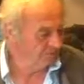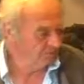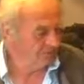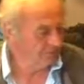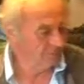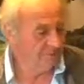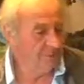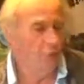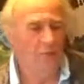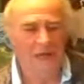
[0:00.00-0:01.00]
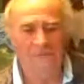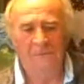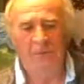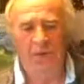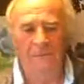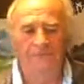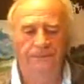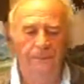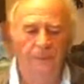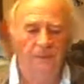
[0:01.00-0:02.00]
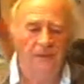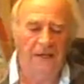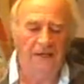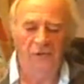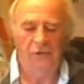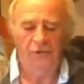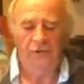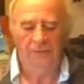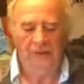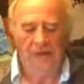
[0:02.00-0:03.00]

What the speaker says: so that was it. But 2 lamps gone, Derek was extremely